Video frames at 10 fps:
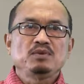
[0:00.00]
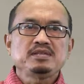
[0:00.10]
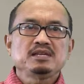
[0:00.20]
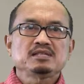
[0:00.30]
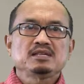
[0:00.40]

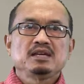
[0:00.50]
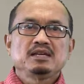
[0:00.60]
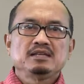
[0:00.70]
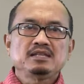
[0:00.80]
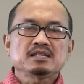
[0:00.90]
which is
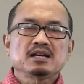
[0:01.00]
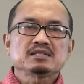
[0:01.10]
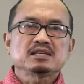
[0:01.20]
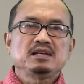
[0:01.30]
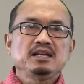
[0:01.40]

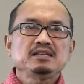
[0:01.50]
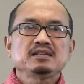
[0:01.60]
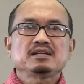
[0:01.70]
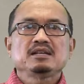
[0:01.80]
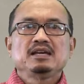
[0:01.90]
discussed
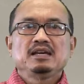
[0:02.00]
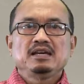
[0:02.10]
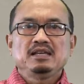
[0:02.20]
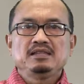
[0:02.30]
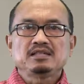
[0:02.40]
later
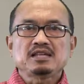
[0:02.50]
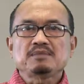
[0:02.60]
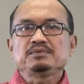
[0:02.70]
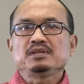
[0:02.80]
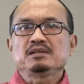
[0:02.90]
in the
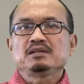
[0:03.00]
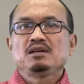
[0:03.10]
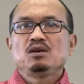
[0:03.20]
chapter,